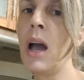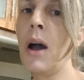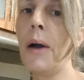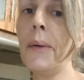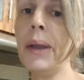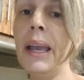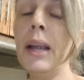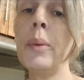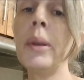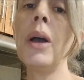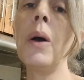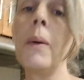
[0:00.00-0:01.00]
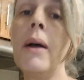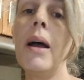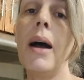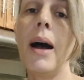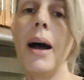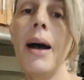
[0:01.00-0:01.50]
Okay, here we go.
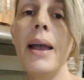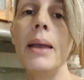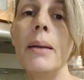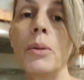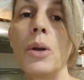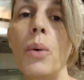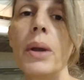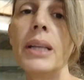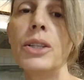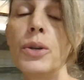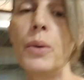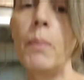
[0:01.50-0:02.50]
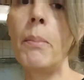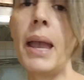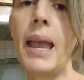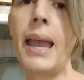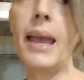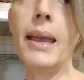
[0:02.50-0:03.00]
I am going to
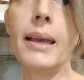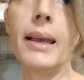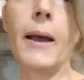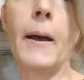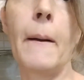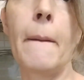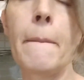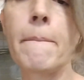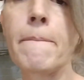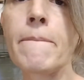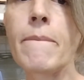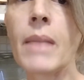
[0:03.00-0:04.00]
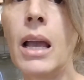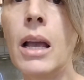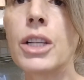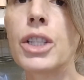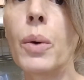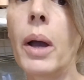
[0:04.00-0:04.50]
make,
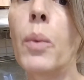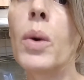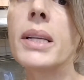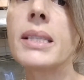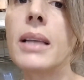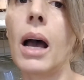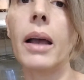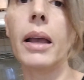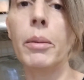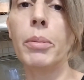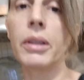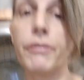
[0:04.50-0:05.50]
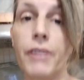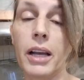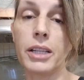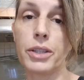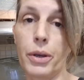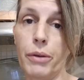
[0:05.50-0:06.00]
so I was not able to
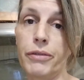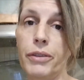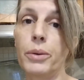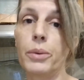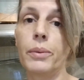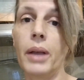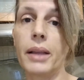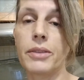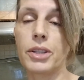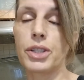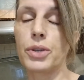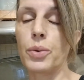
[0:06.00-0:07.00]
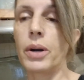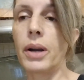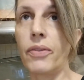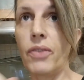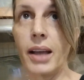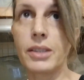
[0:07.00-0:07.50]
find tofu at the store,
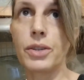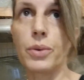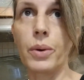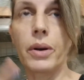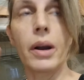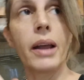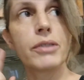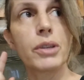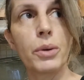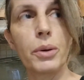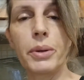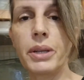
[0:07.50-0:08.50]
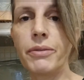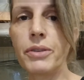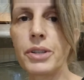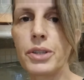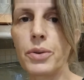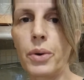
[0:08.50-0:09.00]
at that store. I have to go to a
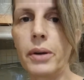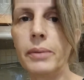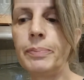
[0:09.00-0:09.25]
different store,